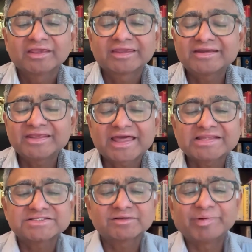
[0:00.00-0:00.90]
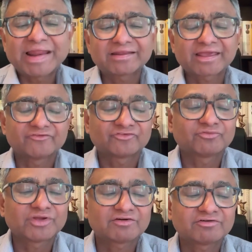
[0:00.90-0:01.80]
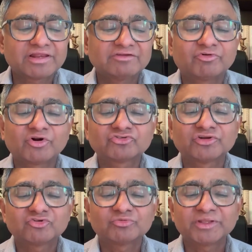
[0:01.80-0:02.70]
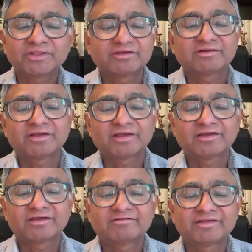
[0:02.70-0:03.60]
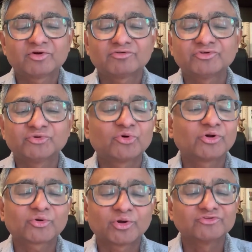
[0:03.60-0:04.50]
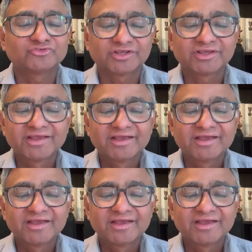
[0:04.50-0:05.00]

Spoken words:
kidney cancer, bladder cancer, we are really fortunate to be in the arena of uro-oncology.